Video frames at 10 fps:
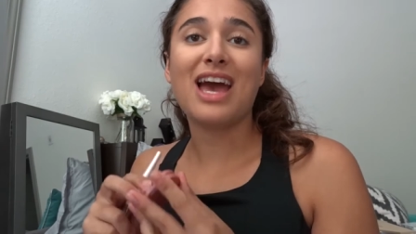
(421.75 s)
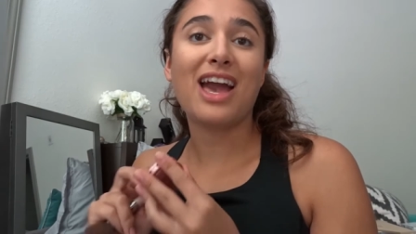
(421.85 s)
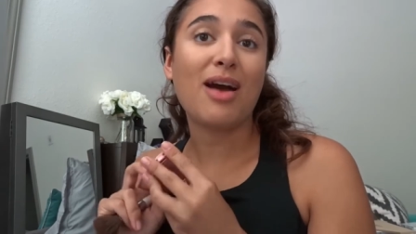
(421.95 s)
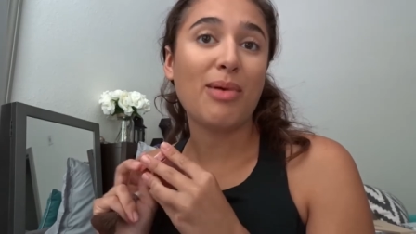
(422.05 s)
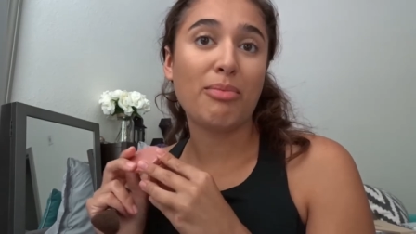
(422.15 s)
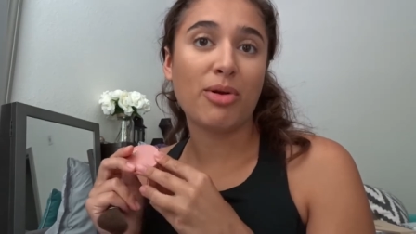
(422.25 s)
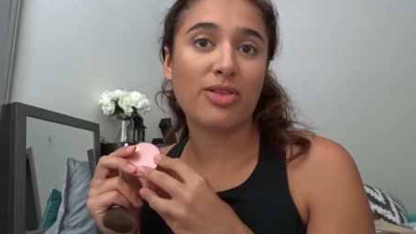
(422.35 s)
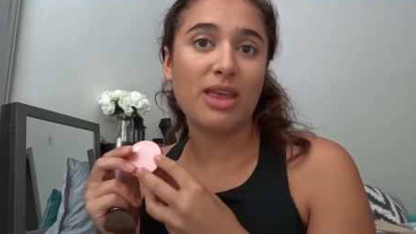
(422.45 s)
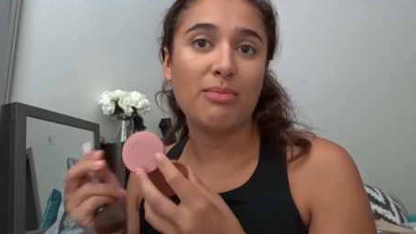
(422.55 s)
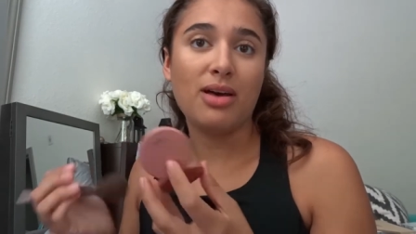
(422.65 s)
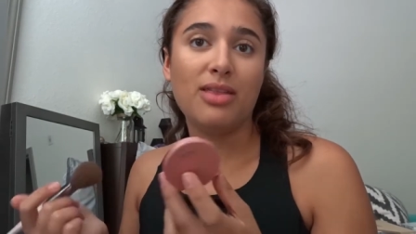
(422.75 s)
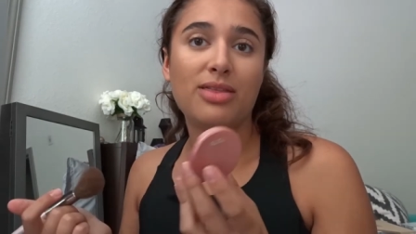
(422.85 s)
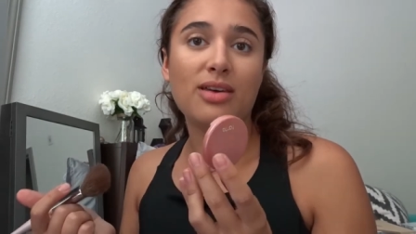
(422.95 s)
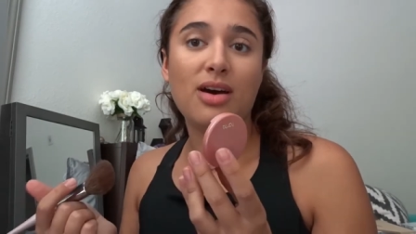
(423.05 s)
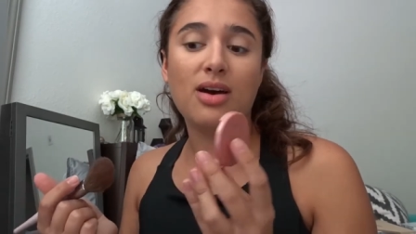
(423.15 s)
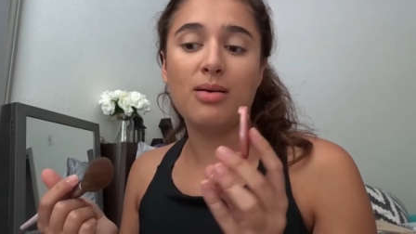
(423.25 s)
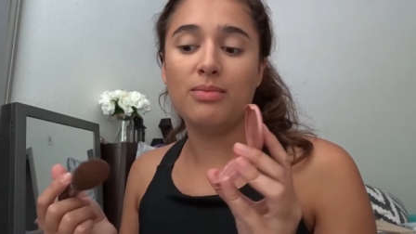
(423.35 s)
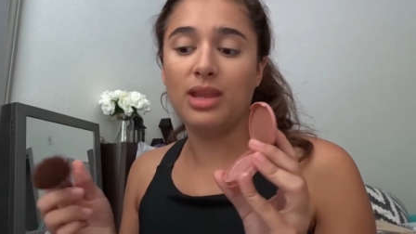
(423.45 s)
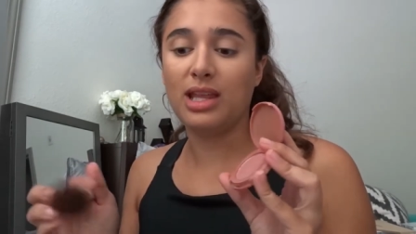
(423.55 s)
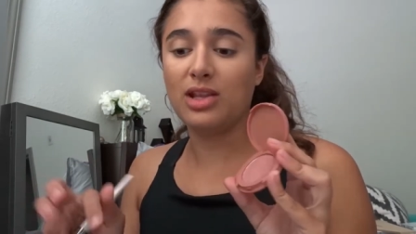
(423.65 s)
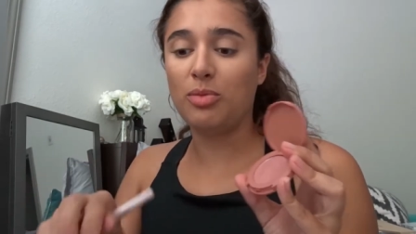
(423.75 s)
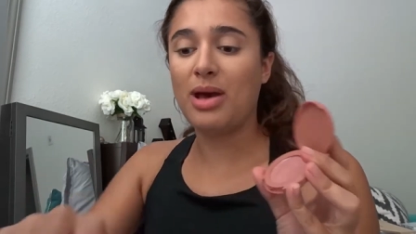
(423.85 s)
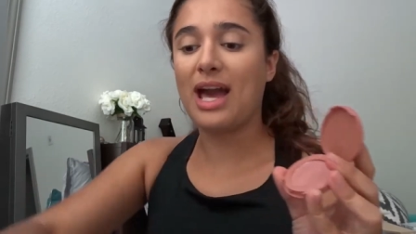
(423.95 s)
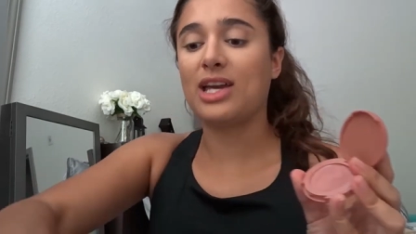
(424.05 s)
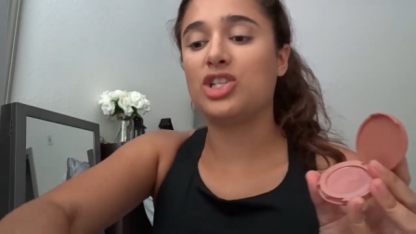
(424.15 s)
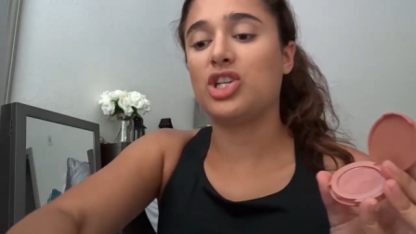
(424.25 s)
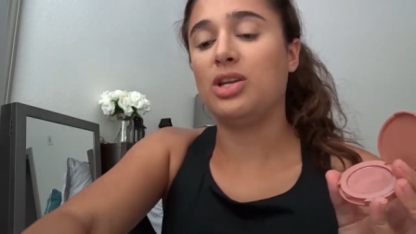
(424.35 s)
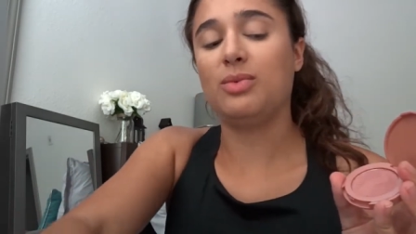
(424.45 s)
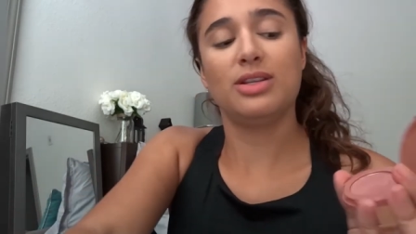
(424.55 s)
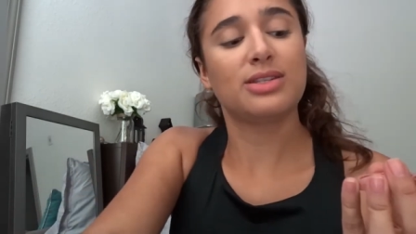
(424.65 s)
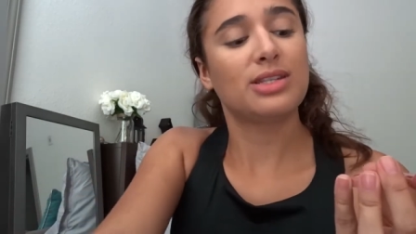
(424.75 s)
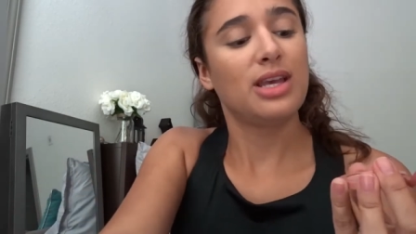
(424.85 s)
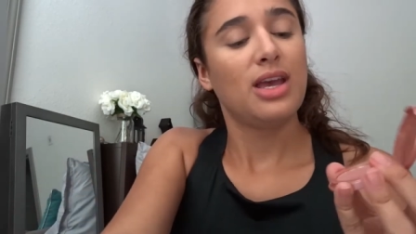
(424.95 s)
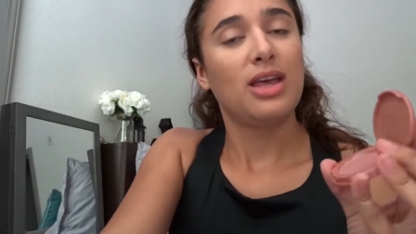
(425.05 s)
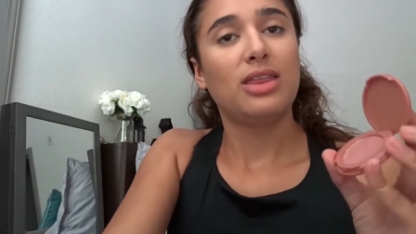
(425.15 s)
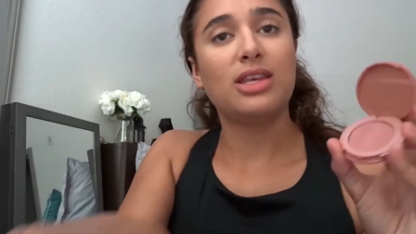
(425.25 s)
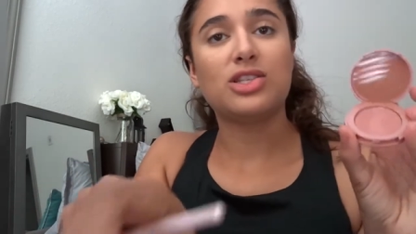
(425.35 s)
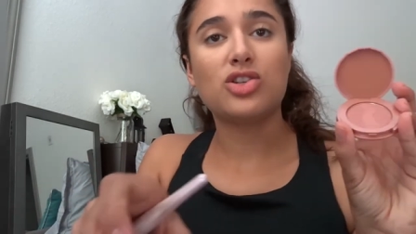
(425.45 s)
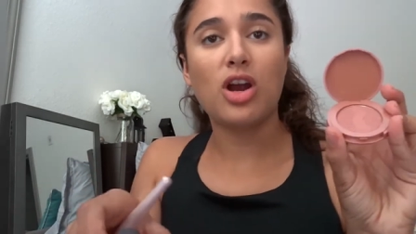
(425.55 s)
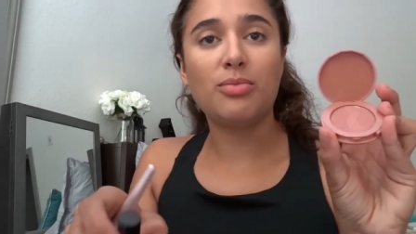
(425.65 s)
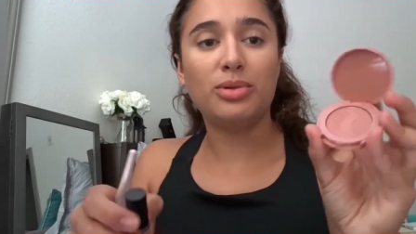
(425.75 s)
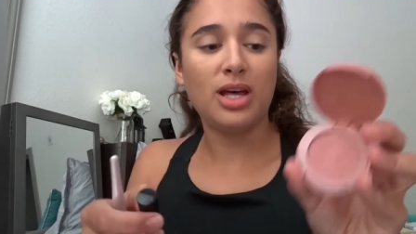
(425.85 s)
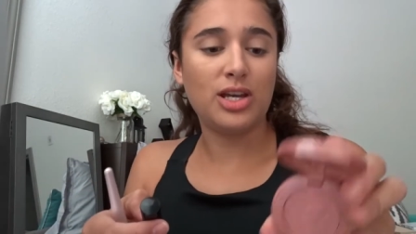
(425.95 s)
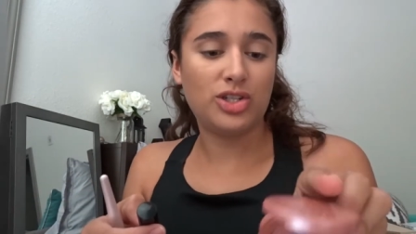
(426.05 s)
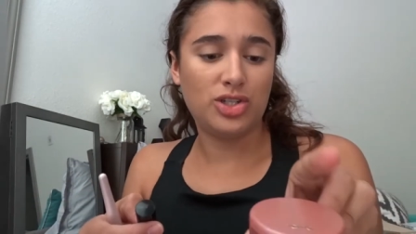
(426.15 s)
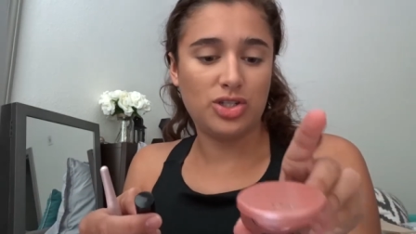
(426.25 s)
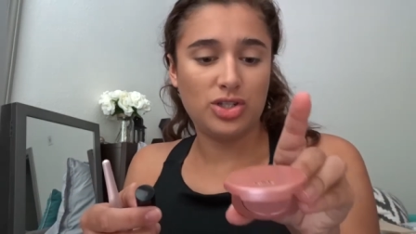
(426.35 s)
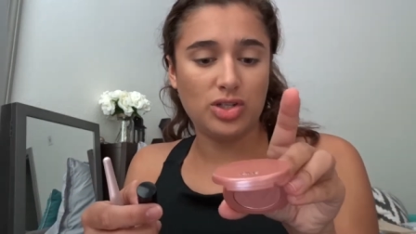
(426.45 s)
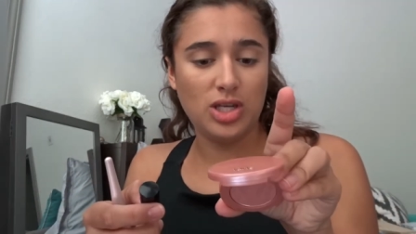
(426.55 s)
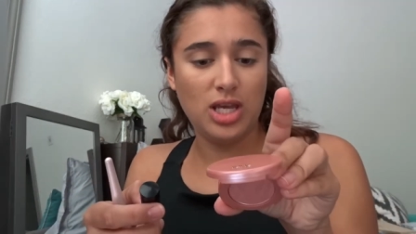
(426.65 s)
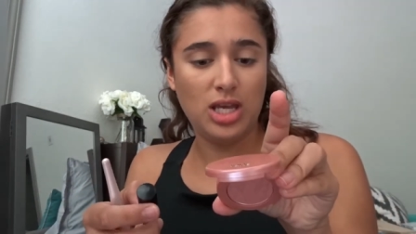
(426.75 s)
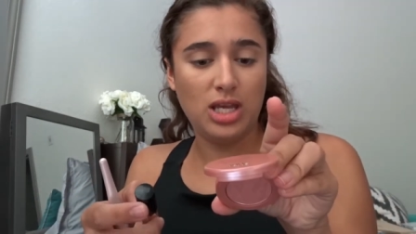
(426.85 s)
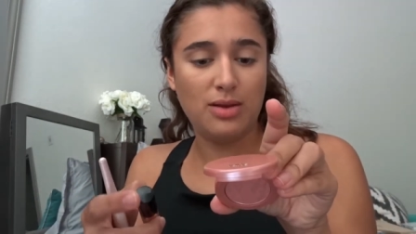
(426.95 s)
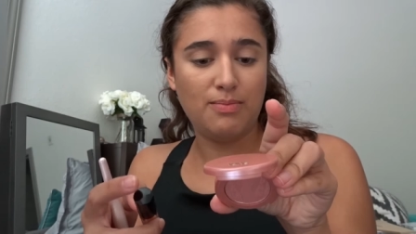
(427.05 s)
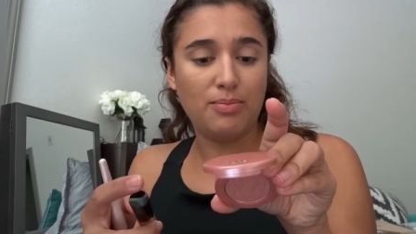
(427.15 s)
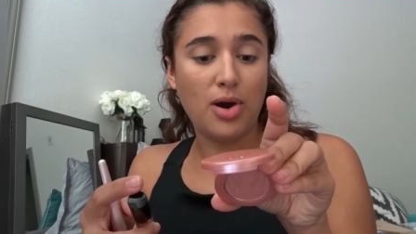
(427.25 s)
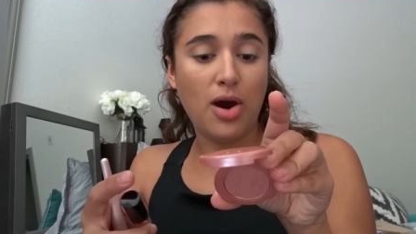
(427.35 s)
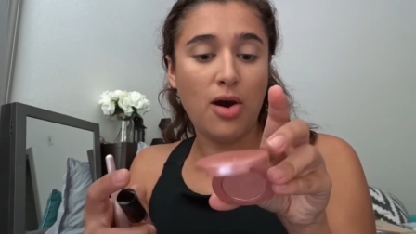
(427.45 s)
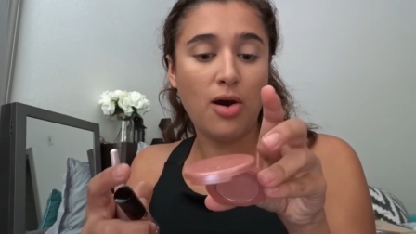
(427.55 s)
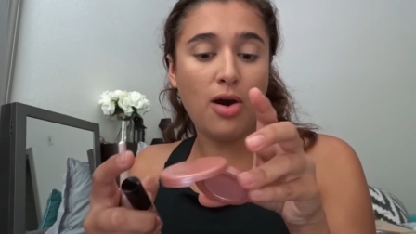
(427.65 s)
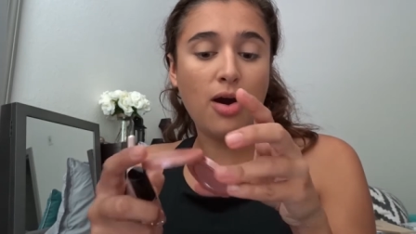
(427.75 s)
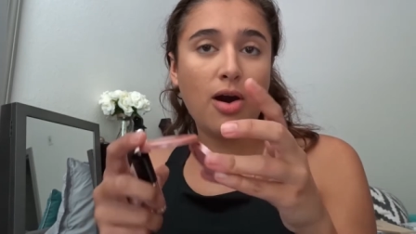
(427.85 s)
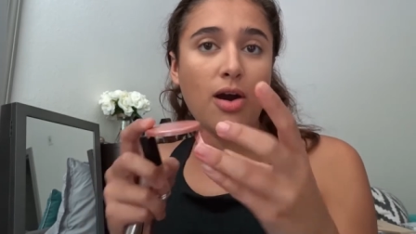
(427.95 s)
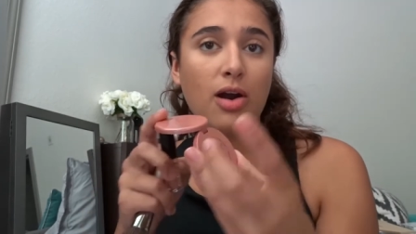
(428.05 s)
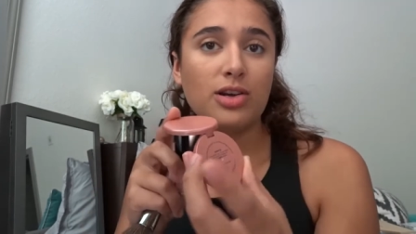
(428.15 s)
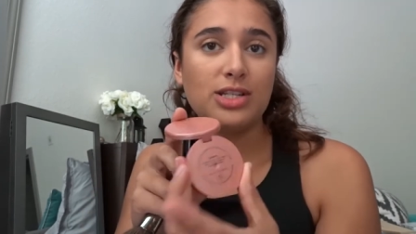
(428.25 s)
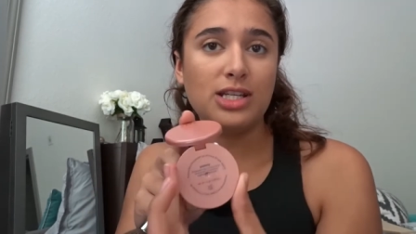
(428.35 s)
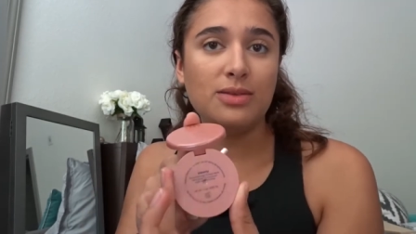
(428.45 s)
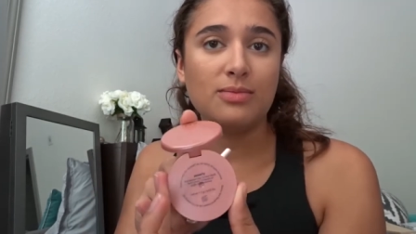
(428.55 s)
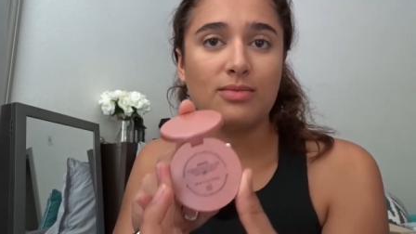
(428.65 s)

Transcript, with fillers: I got my birthday month um, like little package and it was this Tarte blush in Party.